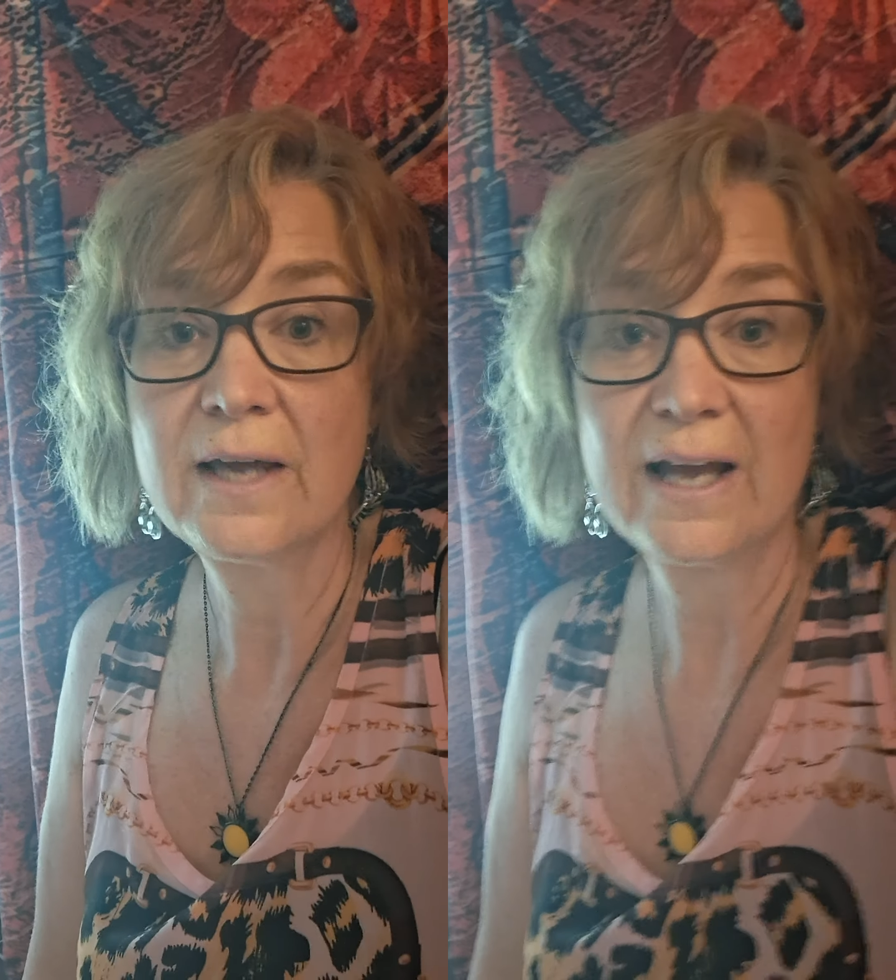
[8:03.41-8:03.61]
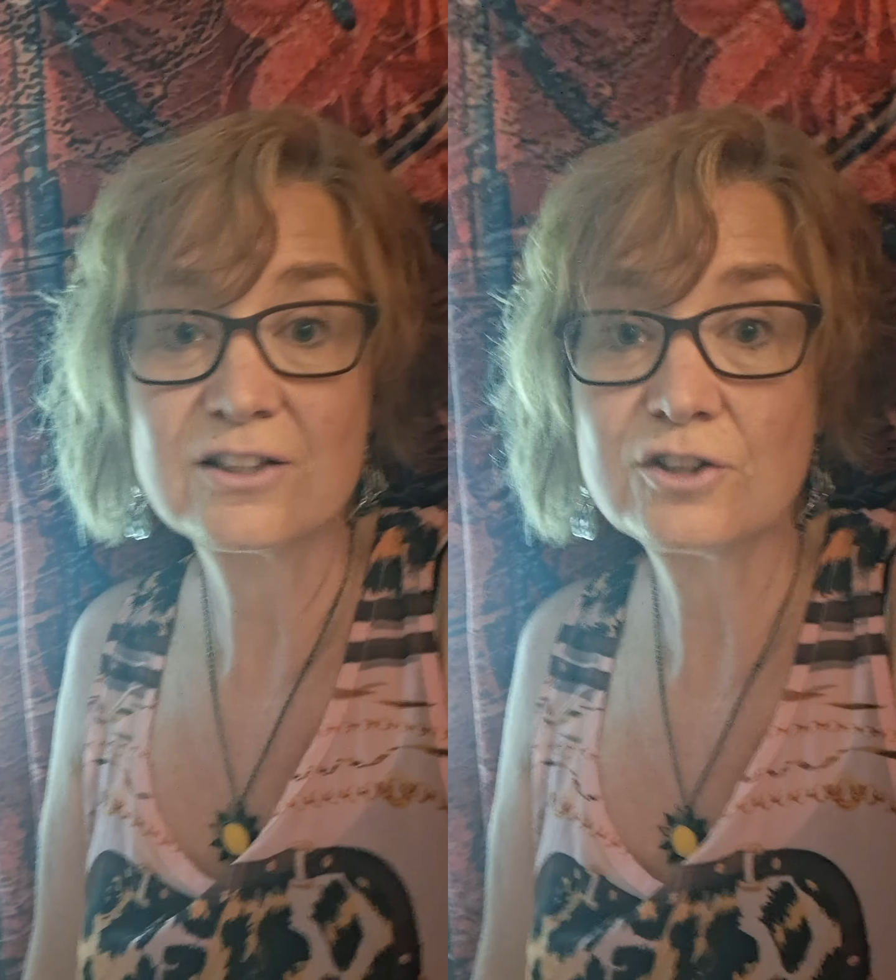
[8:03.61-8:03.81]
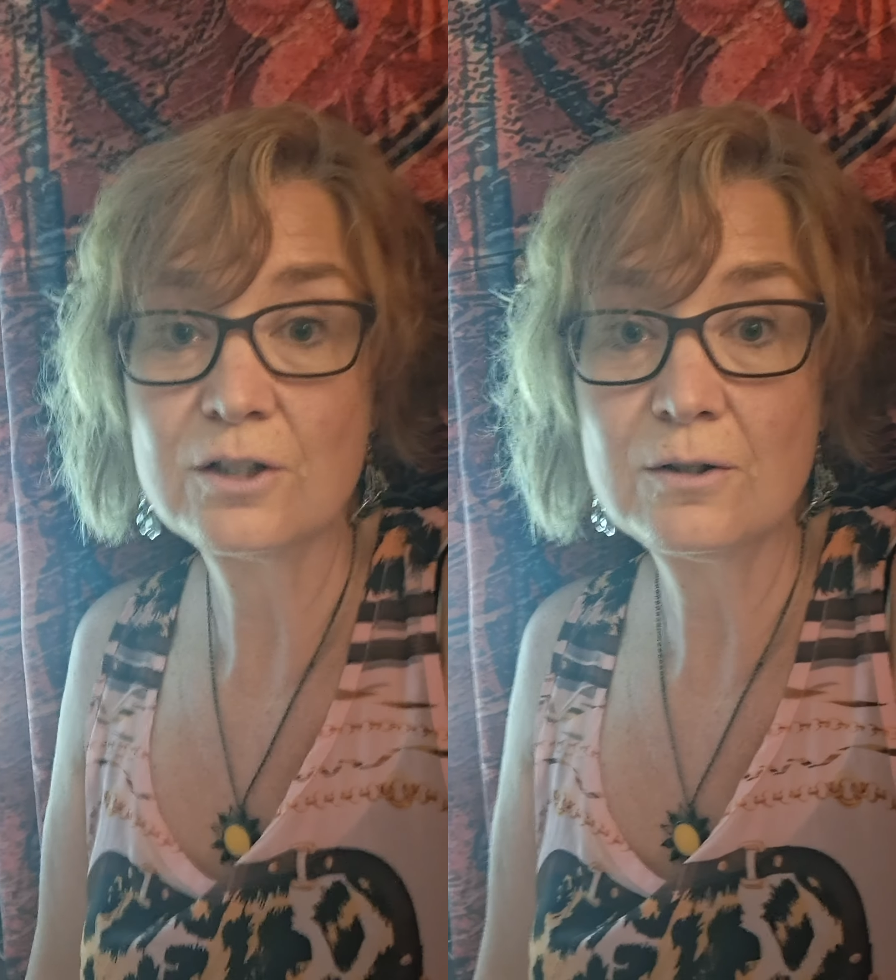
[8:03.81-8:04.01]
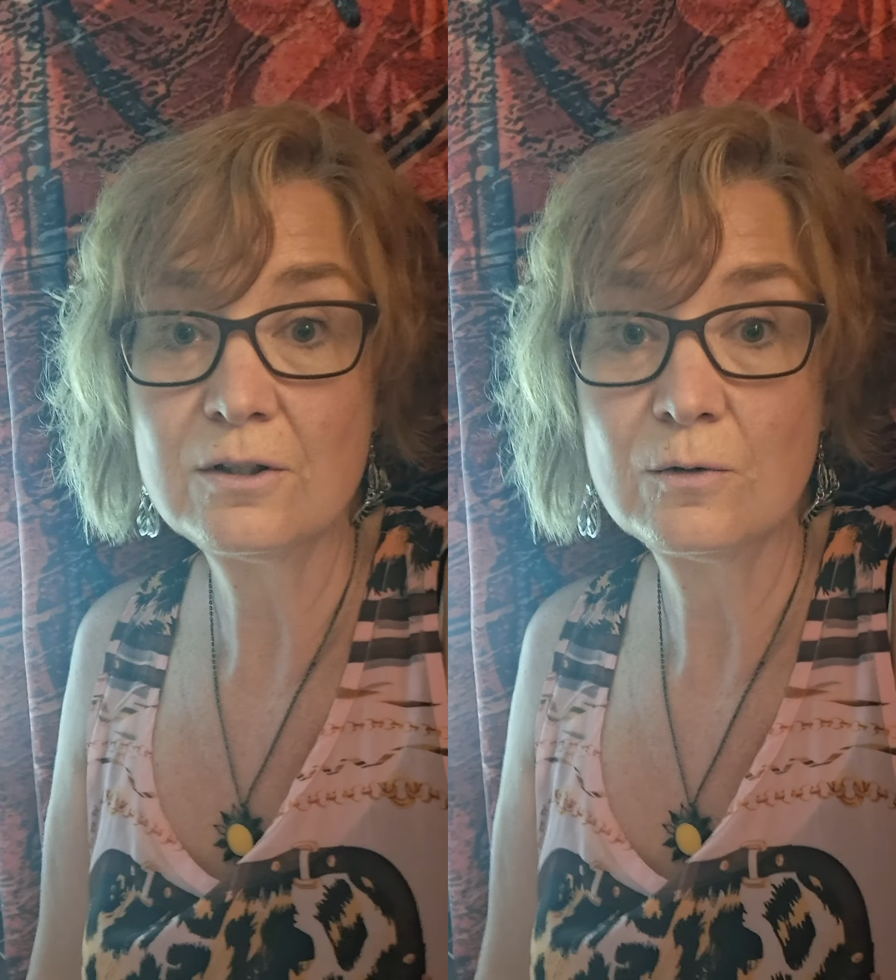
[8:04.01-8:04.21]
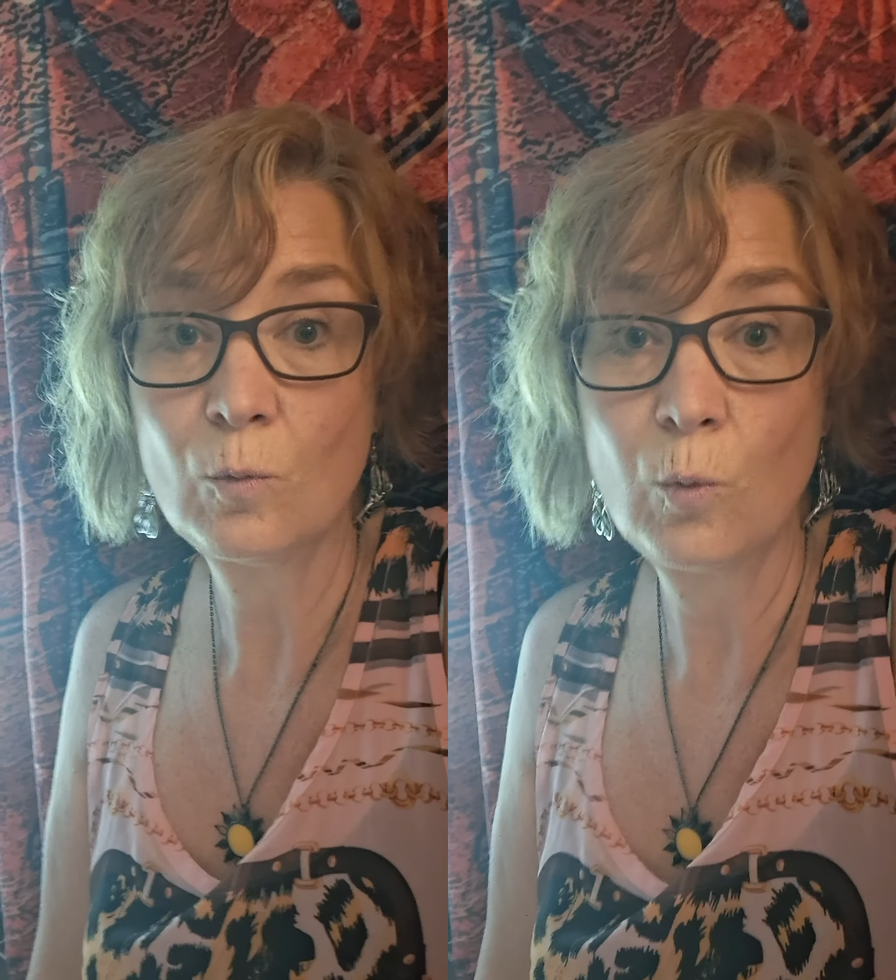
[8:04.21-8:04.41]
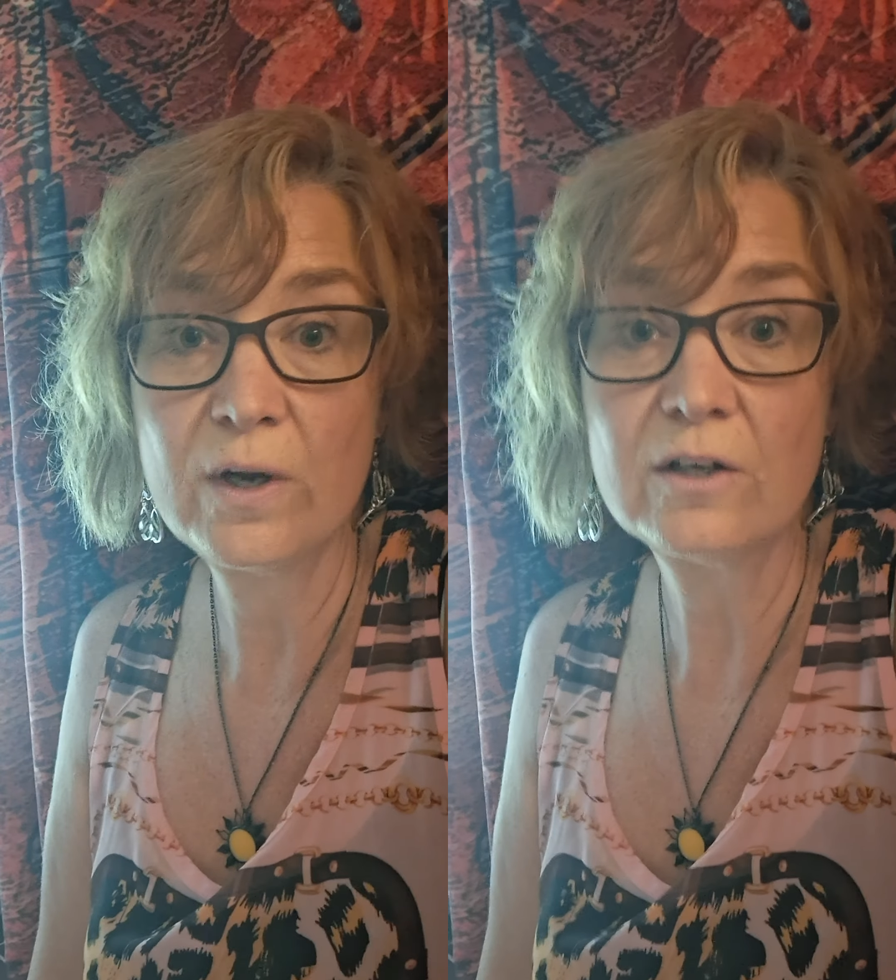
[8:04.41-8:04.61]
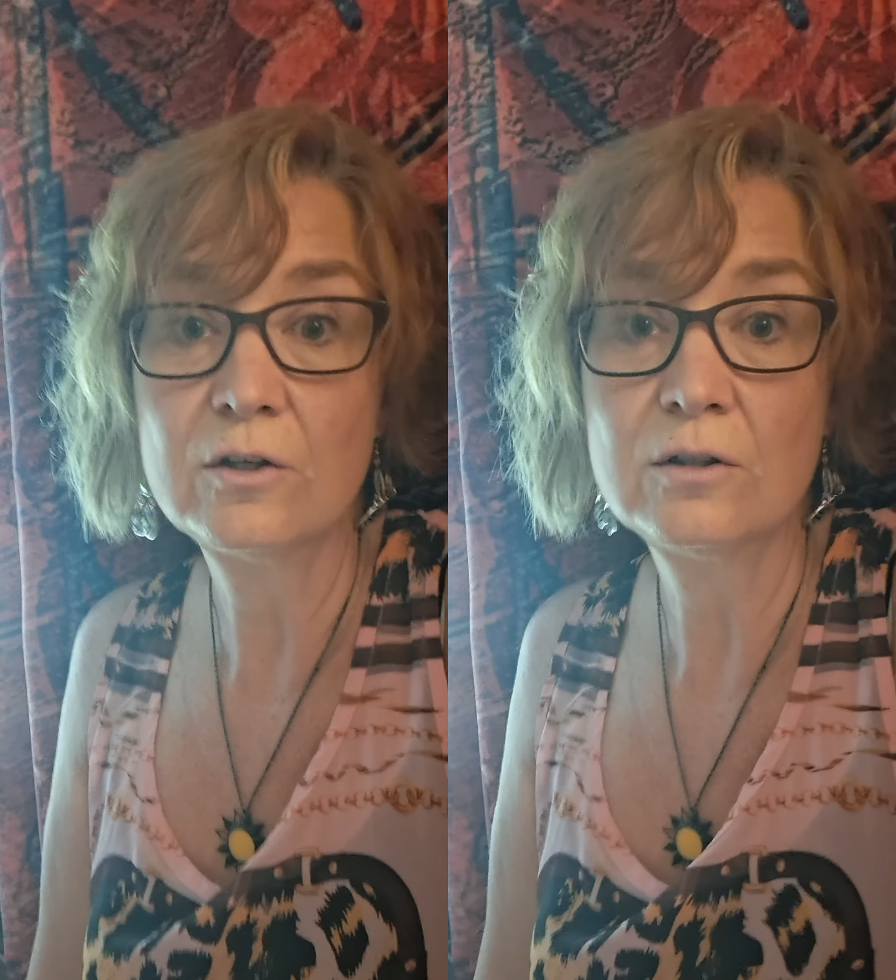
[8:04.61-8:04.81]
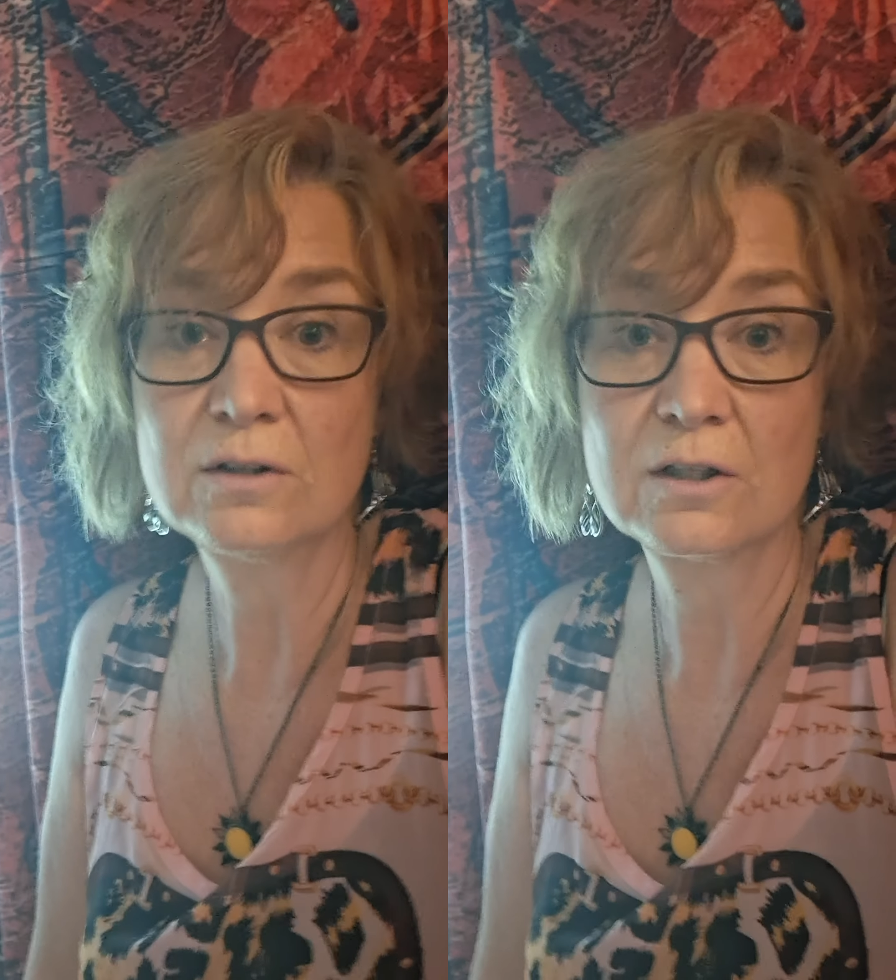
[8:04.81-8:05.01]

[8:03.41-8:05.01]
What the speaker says: Etsy will,